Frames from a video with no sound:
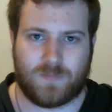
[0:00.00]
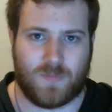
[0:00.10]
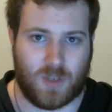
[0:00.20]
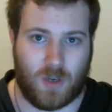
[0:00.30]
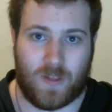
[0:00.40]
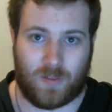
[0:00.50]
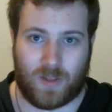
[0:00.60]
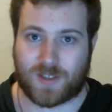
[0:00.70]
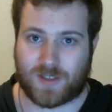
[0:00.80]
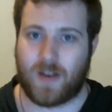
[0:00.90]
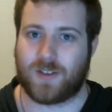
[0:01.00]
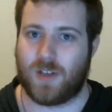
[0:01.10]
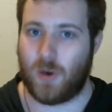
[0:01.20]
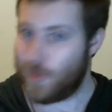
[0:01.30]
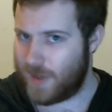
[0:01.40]
Jon then lets Stannis
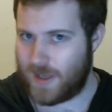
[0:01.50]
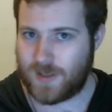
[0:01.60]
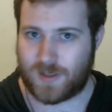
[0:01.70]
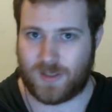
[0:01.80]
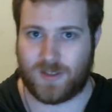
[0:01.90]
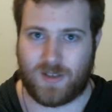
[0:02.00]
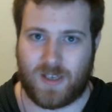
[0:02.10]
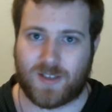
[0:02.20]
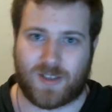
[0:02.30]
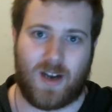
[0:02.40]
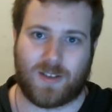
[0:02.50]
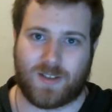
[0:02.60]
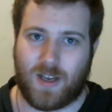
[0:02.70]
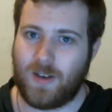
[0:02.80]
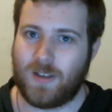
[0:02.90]
know who he is. He's Ned Stark's
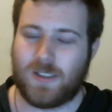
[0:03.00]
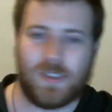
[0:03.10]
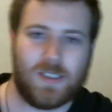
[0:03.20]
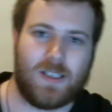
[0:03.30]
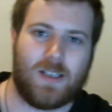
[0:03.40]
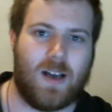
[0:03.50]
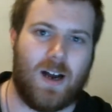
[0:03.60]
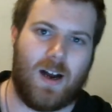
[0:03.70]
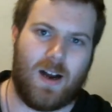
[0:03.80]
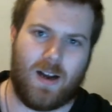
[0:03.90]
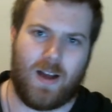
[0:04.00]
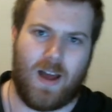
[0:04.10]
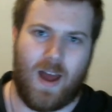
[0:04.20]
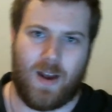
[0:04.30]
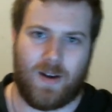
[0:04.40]
son.
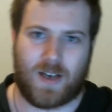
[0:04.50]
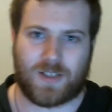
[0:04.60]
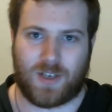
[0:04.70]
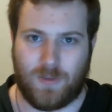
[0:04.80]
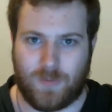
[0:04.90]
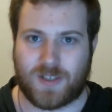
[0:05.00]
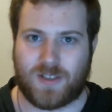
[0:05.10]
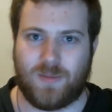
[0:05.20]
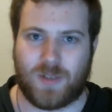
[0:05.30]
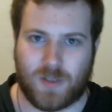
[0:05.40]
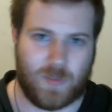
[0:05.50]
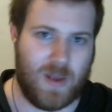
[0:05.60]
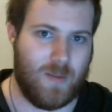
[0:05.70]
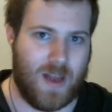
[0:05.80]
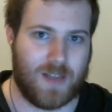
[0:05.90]
And actually convinces him to
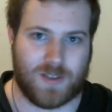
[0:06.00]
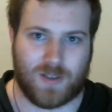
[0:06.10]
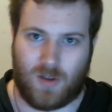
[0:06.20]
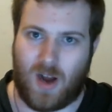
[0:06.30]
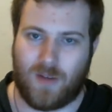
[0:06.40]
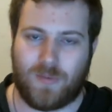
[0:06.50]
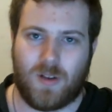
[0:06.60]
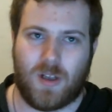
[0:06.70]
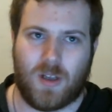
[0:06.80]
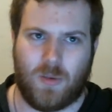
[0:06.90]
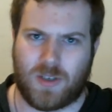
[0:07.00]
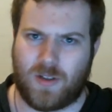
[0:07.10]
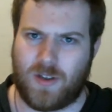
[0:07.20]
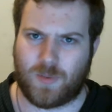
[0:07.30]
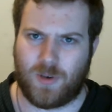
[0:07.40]
spare Mance's life, which I
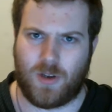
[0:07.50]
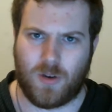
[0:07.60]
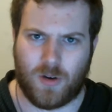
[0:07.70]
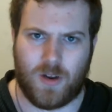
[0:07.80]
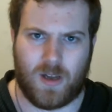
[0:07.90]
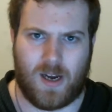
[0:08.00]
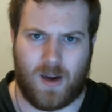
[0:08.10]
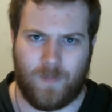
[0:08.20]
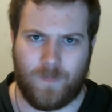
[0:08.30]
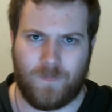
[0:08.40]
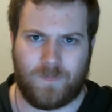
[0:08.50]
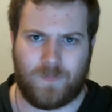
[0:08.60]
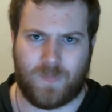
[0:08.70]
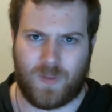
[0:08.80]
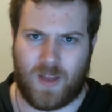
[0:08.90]
think is good.
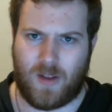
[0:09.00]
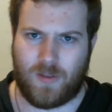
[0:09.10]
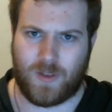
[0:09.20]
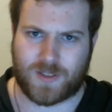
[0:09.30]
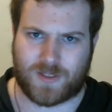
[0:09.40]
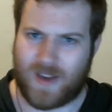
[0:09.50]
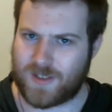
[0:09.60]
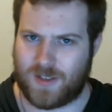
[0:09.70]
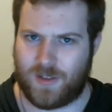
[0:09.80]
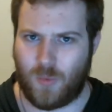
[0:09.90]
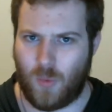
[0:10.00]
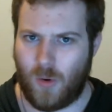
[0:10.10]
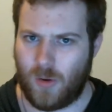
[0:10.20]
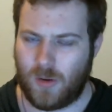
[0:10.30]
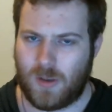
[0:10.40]
Now that Stannis is at the
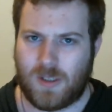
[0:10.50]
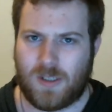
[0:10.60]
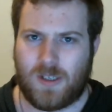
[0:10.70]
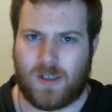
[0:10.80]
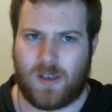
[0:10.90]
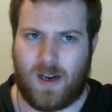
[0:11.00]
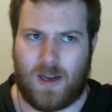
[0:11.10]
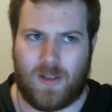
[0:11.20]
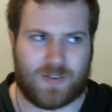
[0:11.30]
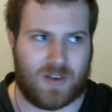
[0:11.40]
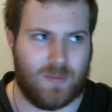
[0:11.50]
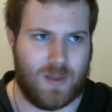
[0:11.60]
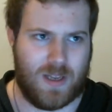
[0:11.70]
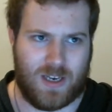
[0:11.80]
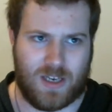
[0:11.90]
wall, that's going to
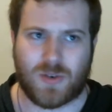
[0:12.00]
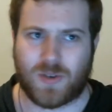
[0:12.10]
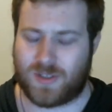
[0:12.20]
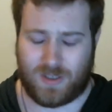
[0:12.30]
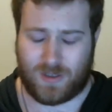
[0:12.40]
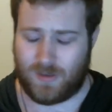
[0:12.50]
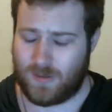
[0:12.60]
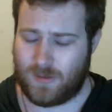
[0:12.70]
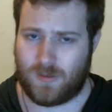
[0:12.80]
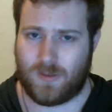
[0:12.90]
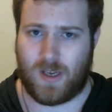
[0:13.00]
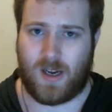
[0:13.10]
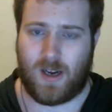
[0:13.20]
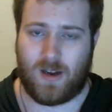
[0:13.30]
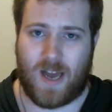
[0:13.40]
be an interesting
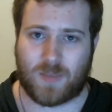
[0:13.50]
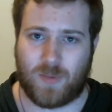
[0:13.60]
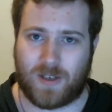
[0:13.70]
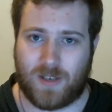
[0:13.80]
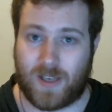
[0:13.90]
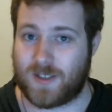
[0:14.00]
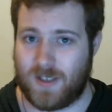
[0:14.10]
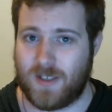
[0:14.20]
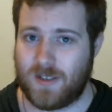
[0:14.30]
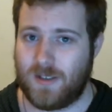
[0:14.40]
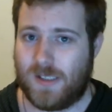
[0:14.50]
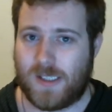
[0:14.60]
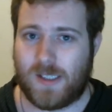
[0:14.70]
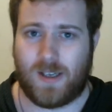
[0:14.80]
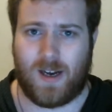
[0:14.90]
aspect next season.
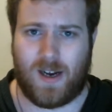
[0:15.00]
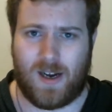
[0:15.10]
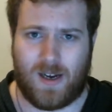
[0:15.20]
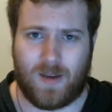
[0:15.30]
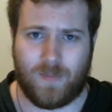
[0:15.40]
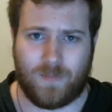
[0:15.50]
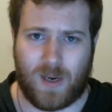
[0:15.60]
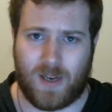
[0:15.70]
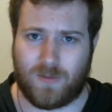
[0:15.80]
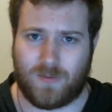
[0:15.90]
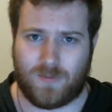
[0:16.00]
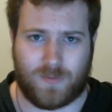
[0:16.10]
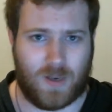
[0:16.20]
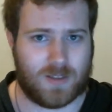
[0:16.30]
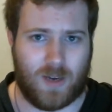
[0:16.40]
But
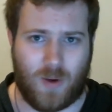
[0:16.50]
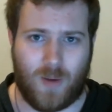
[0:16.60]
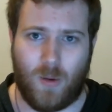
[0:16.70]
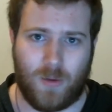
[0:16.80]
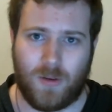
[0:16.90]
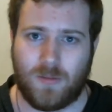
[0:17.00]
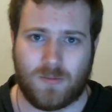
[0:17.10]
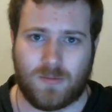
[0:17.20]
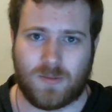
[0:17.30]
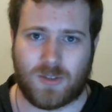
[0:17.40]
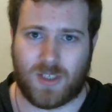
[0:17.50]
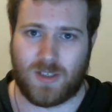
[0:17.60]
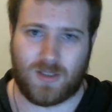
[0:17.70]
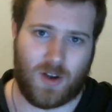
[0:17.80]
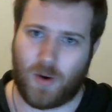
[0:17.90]
fuck that red woman.
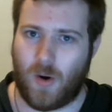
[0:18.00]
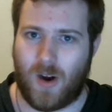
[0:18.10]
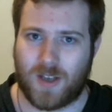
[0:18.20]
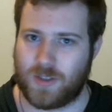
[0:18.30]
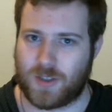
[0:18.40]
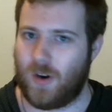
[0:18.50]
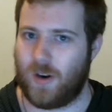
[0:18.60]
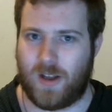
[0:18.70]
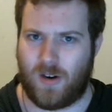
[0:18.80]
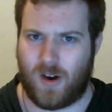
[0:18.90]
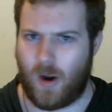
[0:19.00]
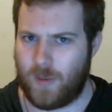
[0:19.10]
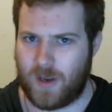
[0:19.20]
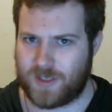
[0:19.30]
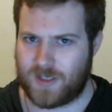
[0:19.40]
She's got her eyes on Jon, and I hope he
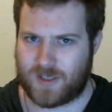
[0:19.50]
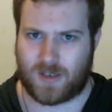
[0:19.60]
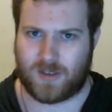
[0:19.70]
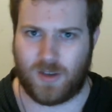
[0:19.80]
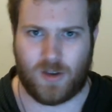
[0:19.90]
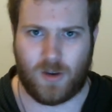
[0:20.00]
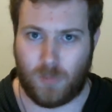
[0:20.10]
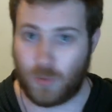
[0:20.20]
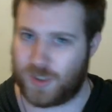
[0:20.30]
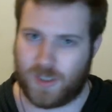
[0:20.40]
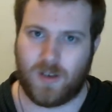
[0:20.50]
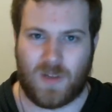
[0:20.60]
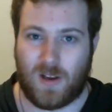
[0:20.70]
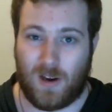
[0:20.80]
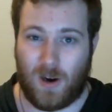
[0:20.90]
doesn't get sucked into her bullshit.
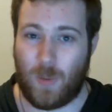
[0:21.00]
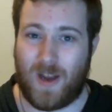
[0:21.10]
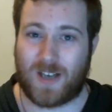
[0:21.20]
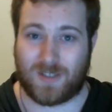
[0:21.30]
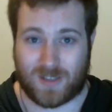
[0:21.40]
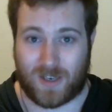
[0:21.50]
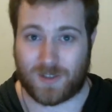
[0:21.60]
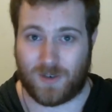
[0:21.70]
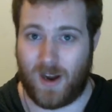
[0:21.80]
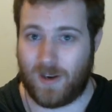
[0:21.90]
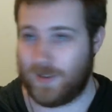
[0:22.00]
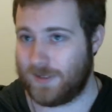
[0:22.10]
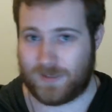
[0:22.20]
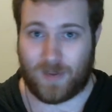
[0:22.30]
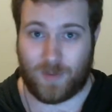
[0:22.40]
I hope he actually takes her out.
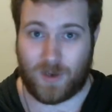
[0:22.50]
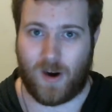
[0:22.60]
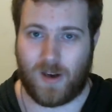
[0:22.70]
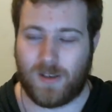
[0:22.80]
That'd be great.